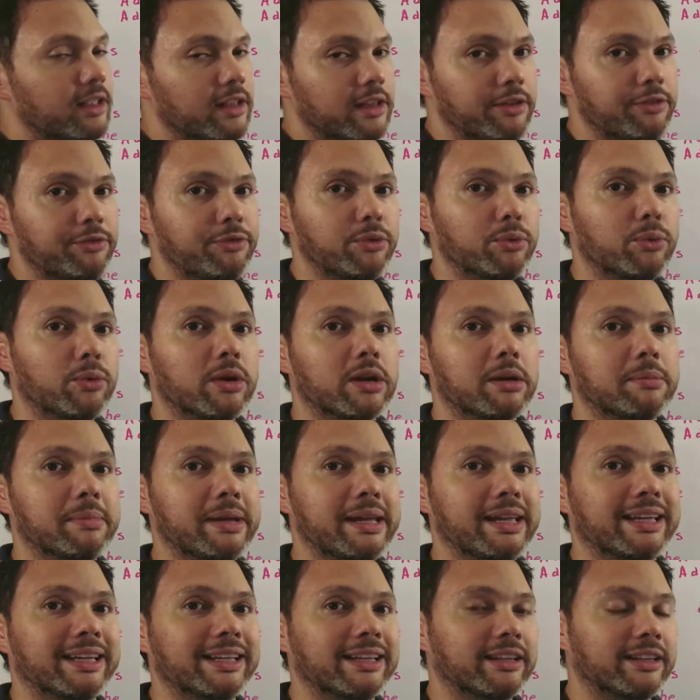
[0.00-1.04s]
If you want to
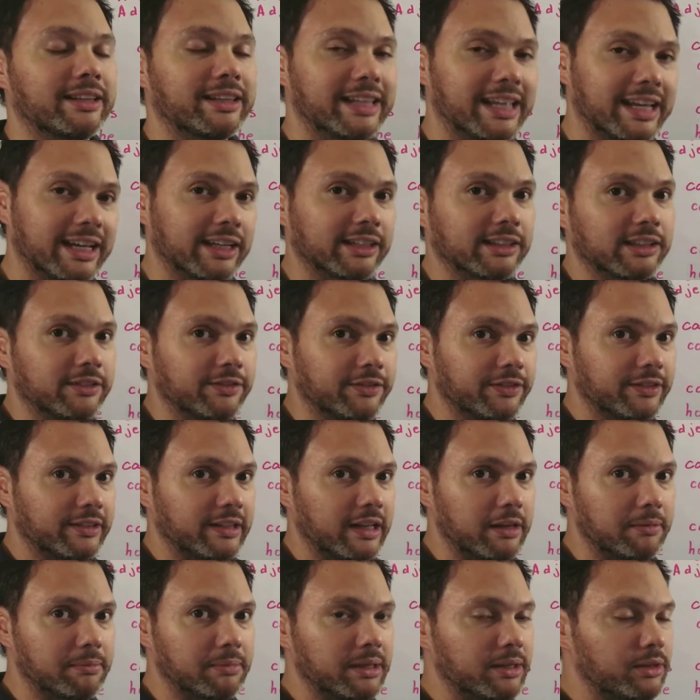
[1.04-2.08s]
make a negative
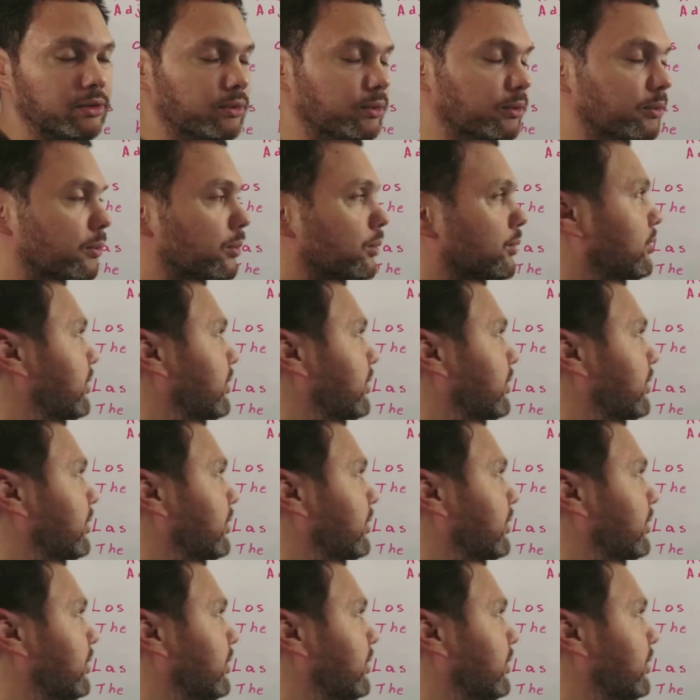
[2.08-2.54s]
statement, you will